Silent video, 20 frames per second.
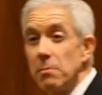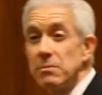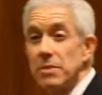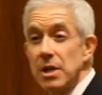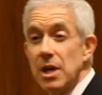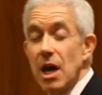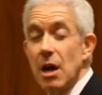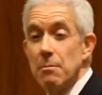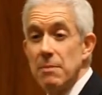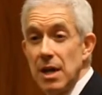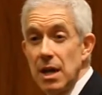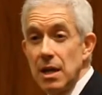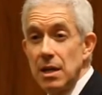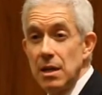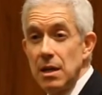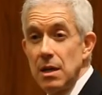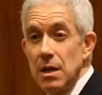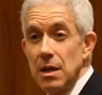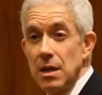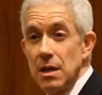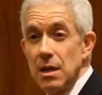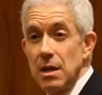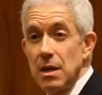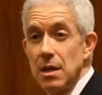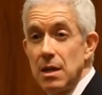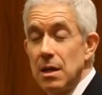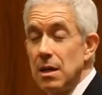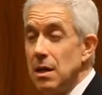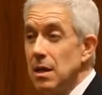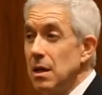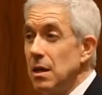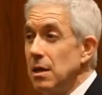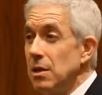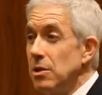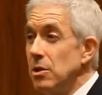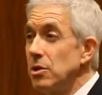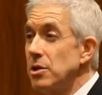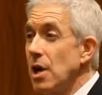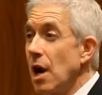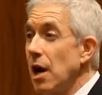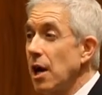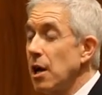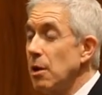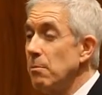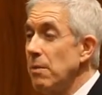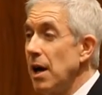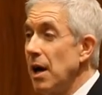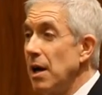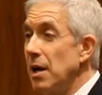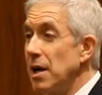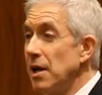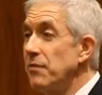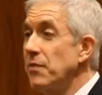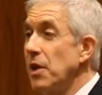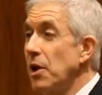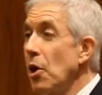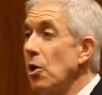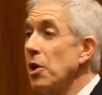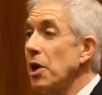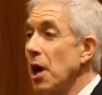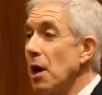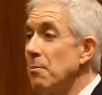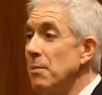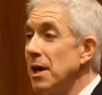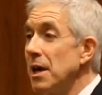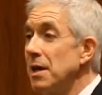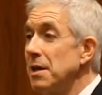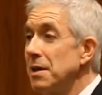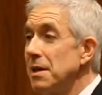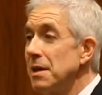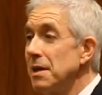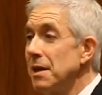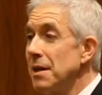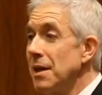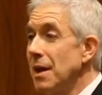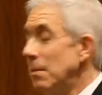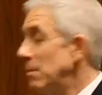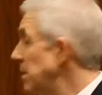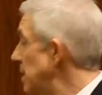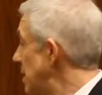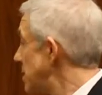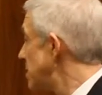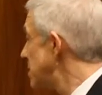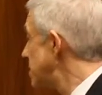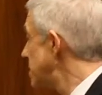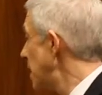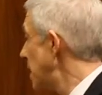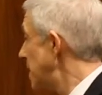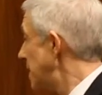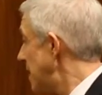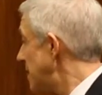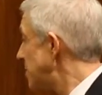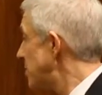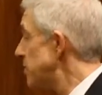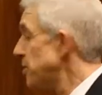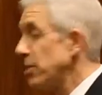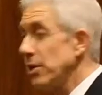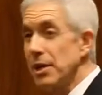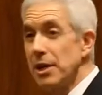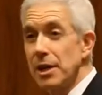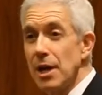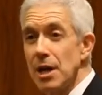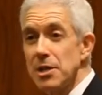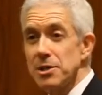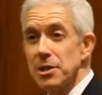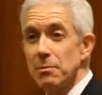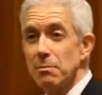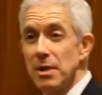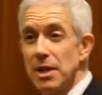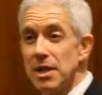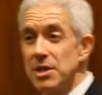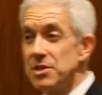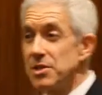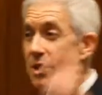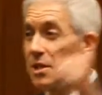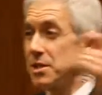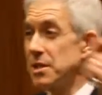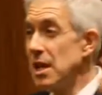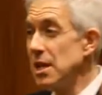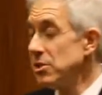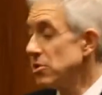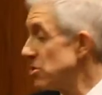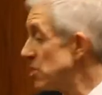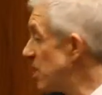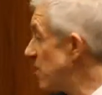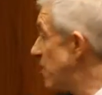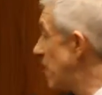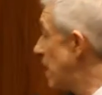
them to come in, you're talking about if they don't come in, I mean, this is not necessarily Augustine, but his successors,